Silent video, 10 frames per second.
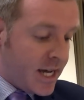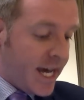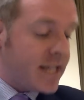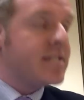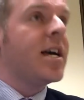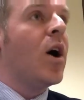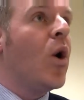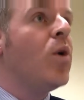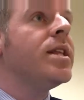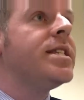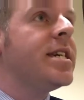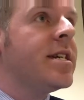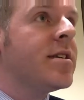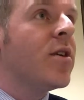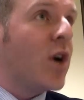It's a
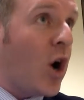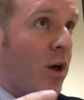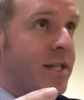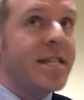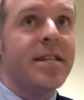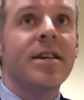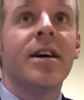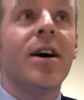holiday or a holiday